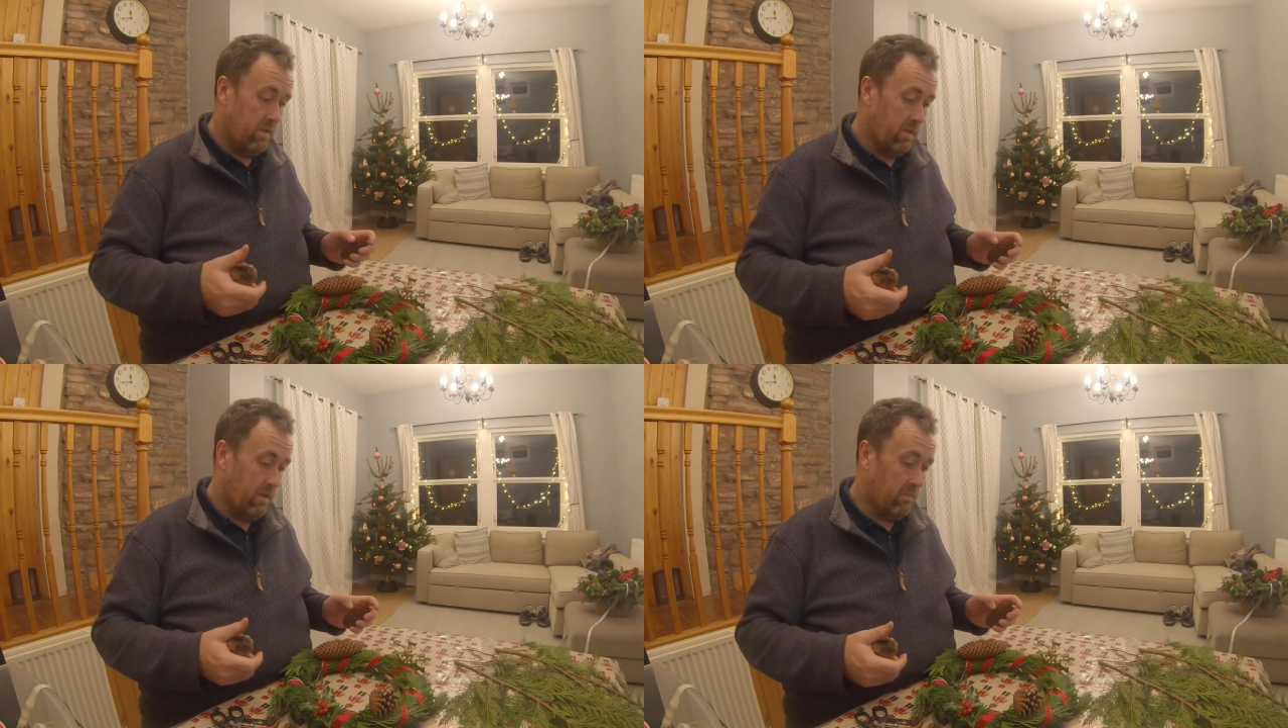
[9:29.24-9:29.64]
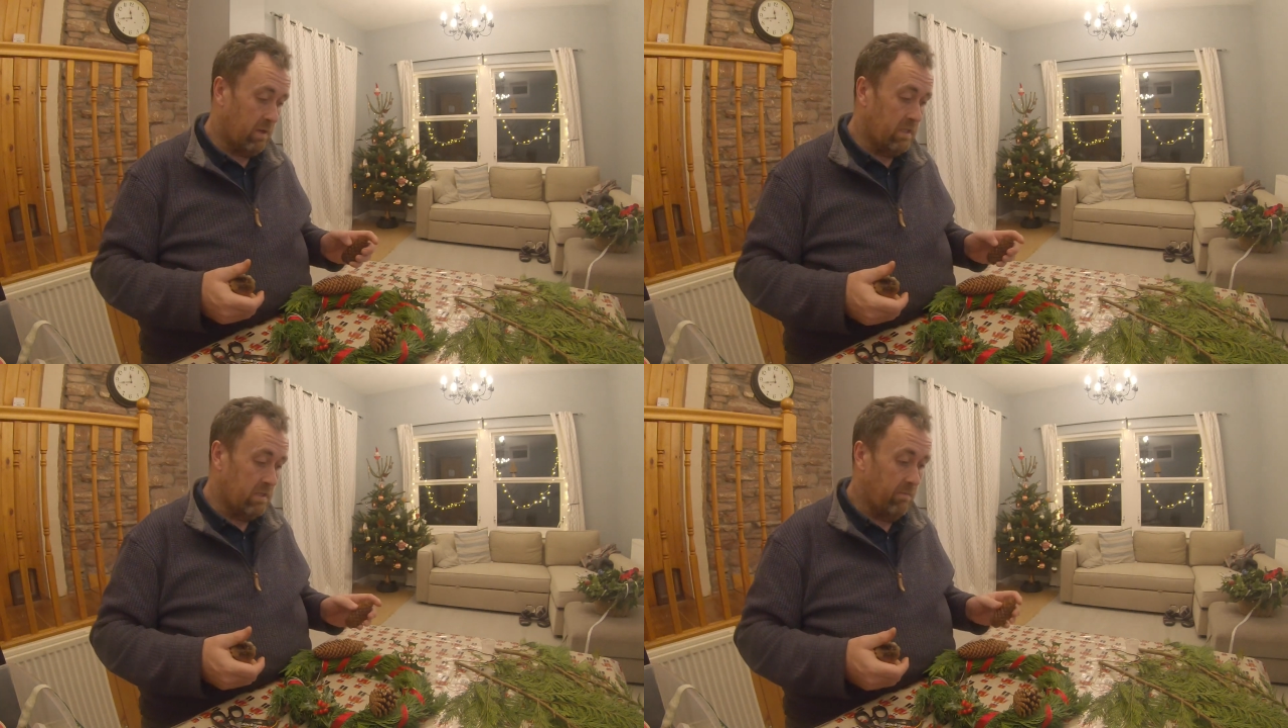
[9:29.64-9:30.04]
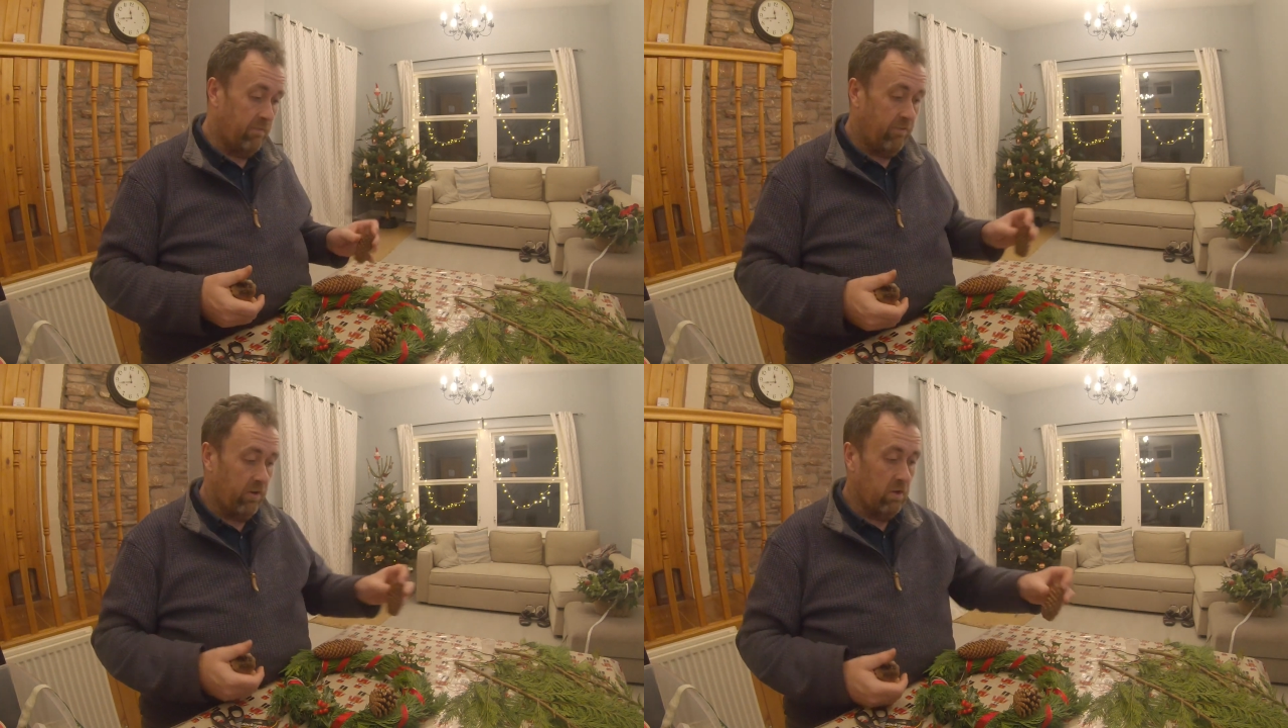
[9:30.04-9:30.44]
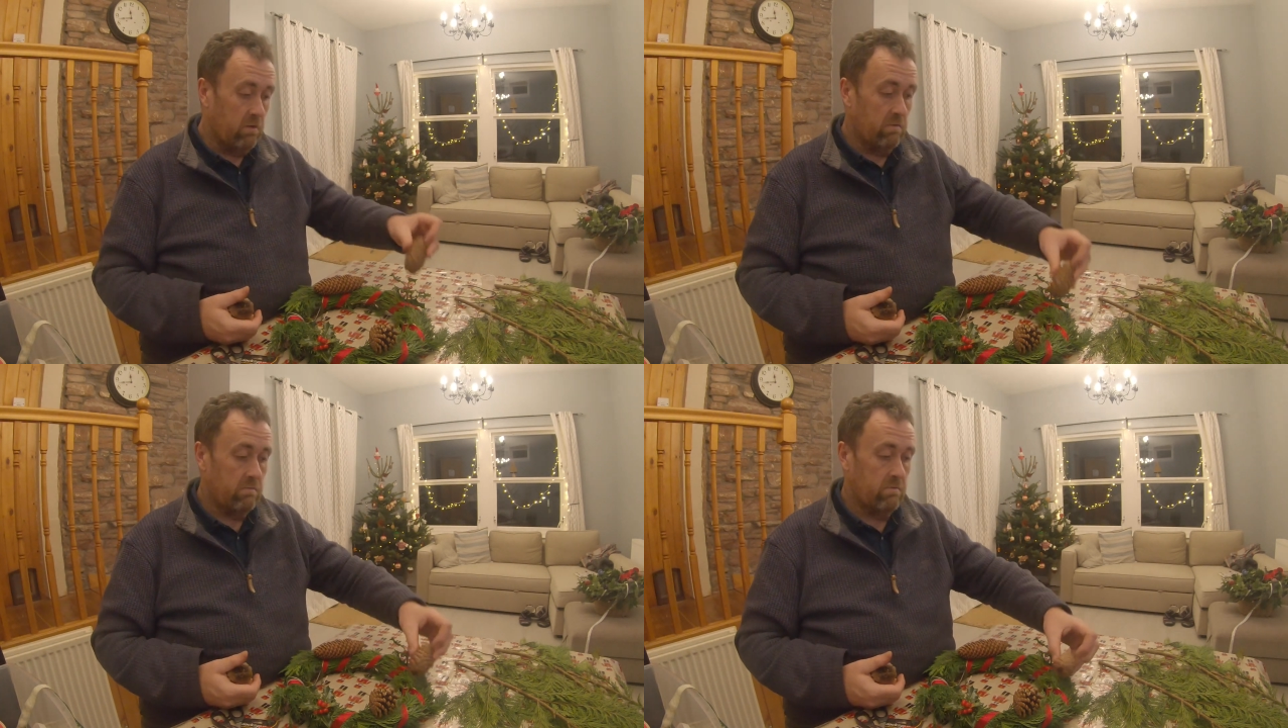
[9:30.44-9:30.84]
I'm getting some fun
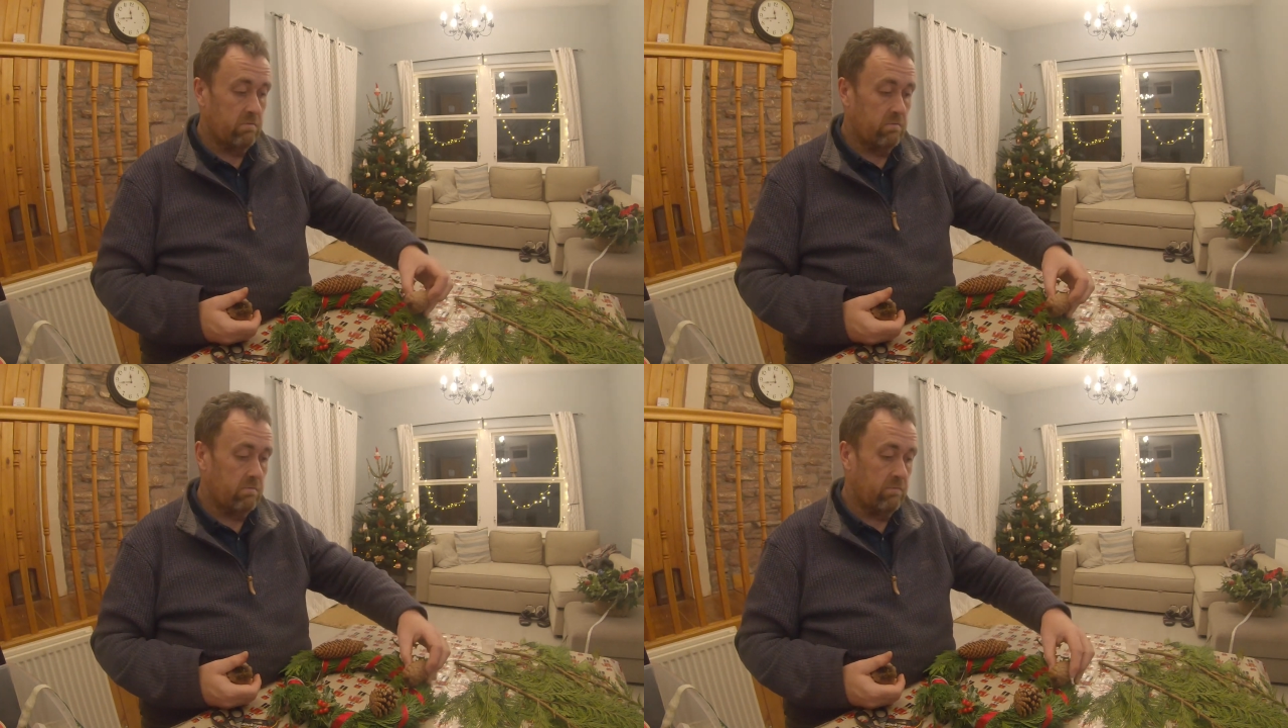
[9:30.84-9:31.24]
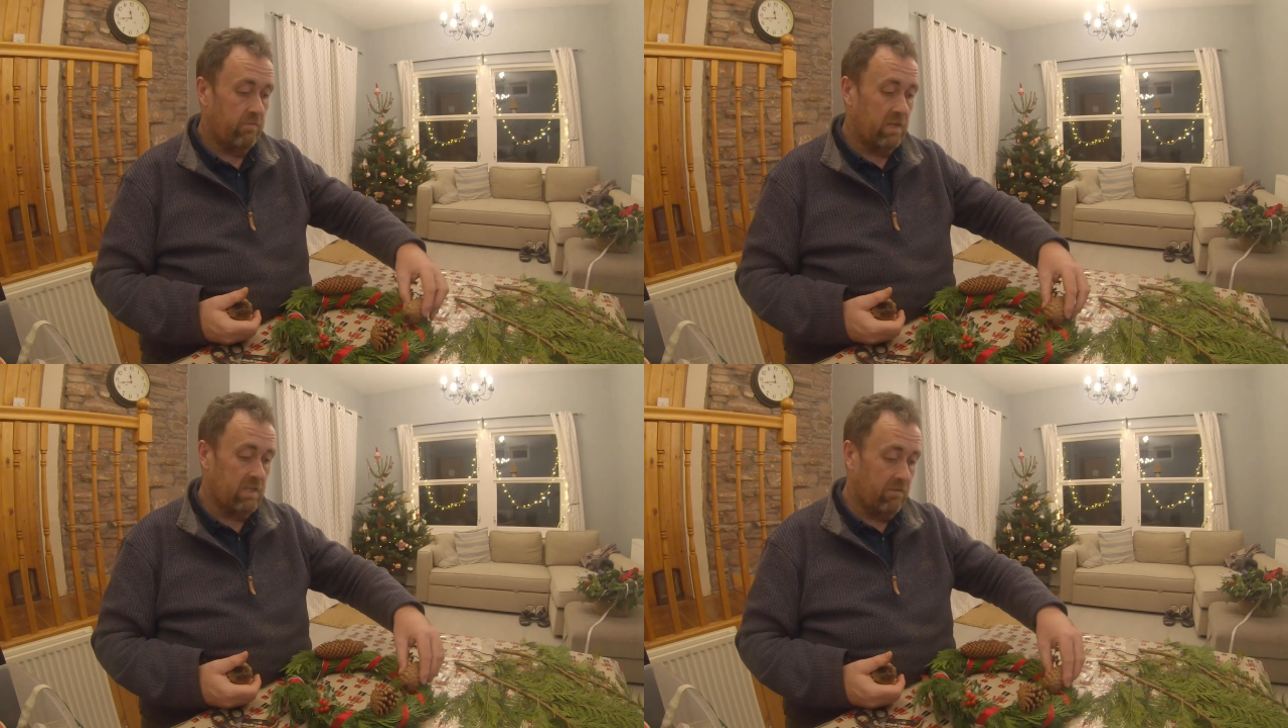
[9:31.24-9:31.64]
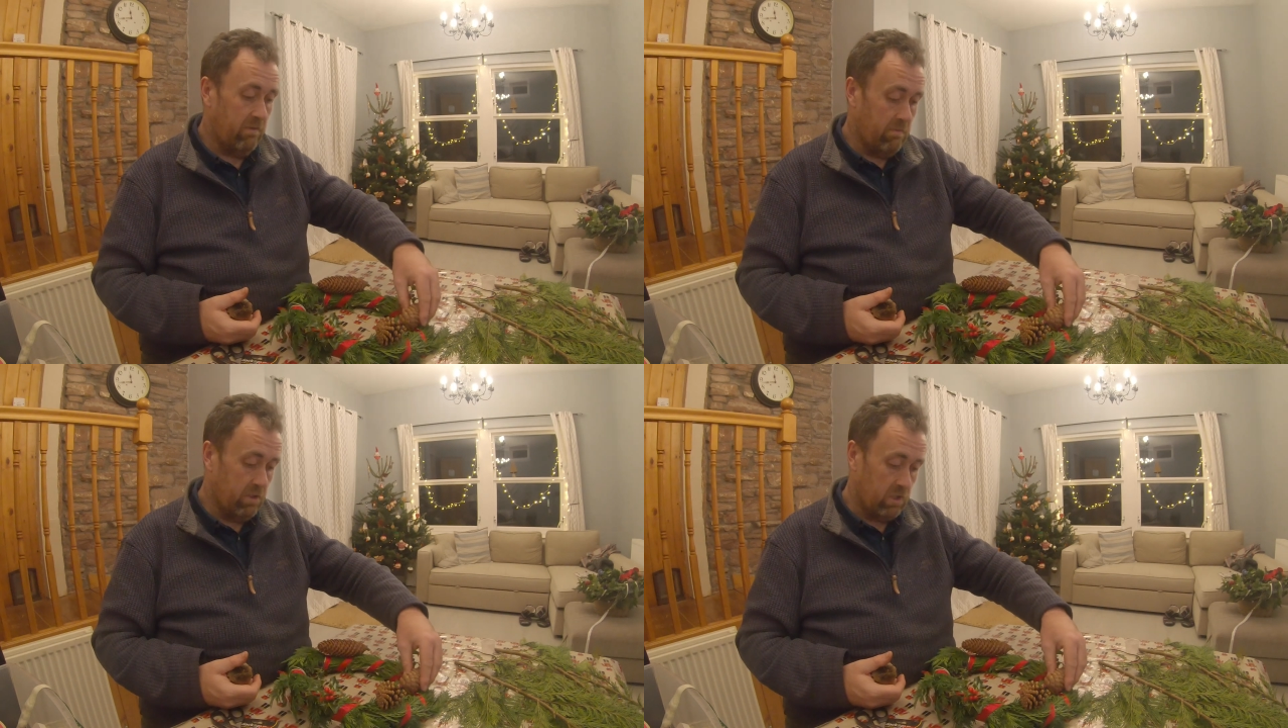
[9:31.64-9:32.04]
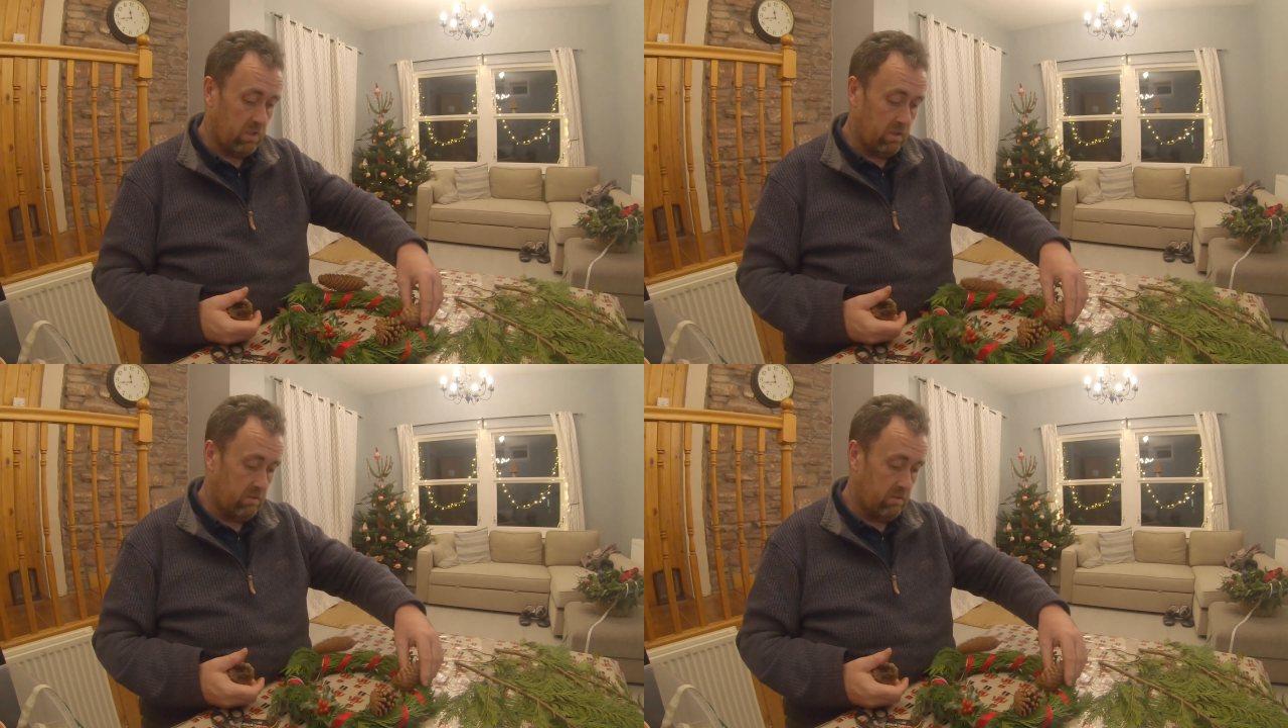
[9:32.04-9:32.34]
festive images.